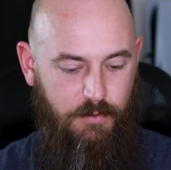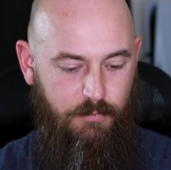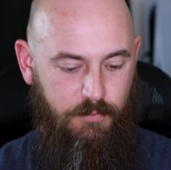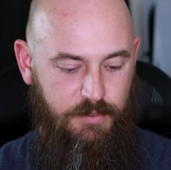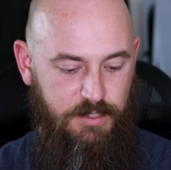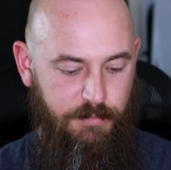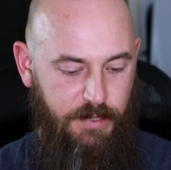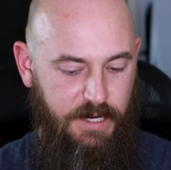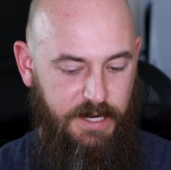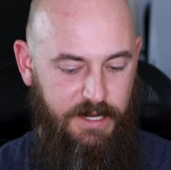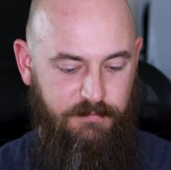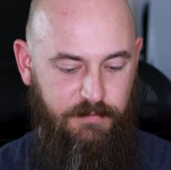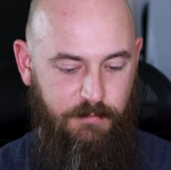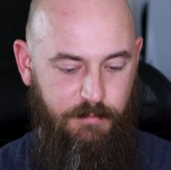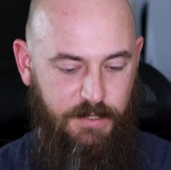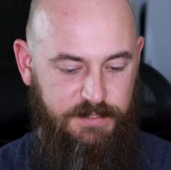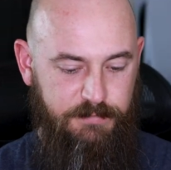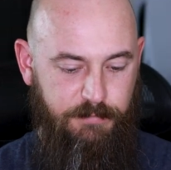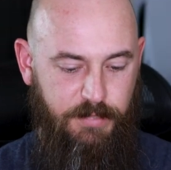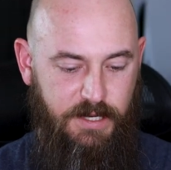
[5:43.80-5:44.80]
When you buy it from
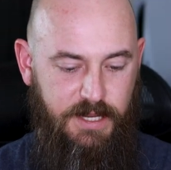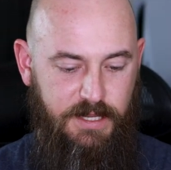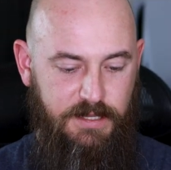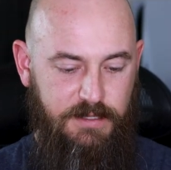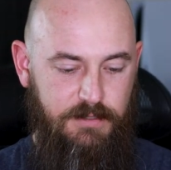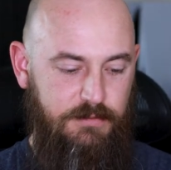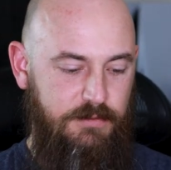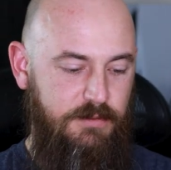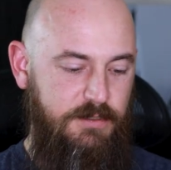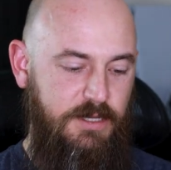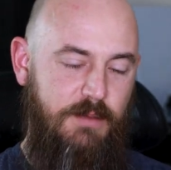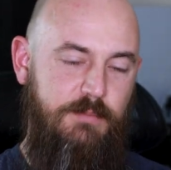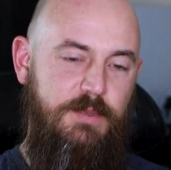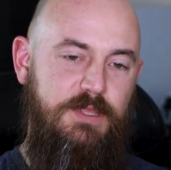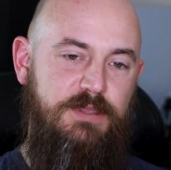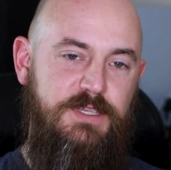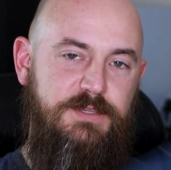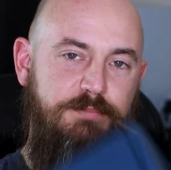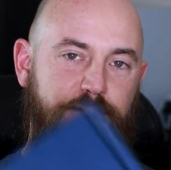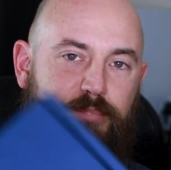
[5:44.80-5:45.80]
Best Buy, it'll come
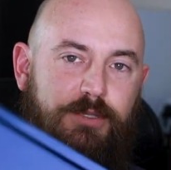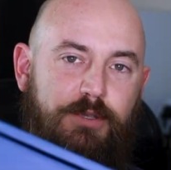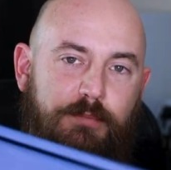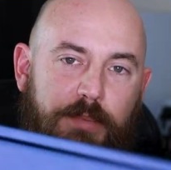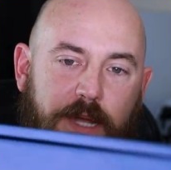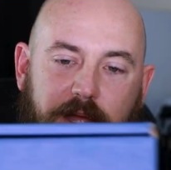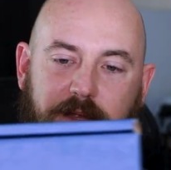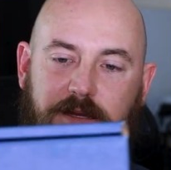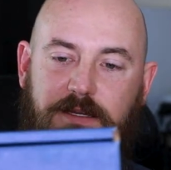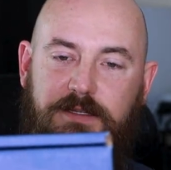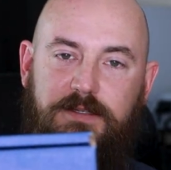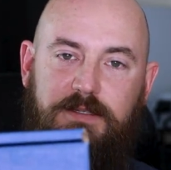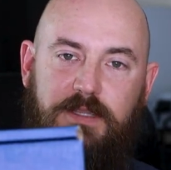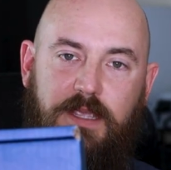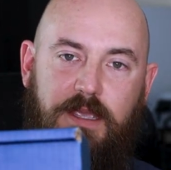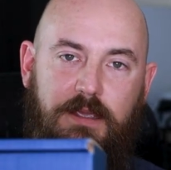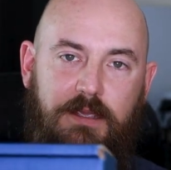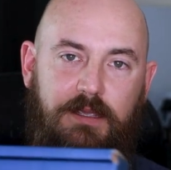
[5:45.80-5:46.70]
in this blue box.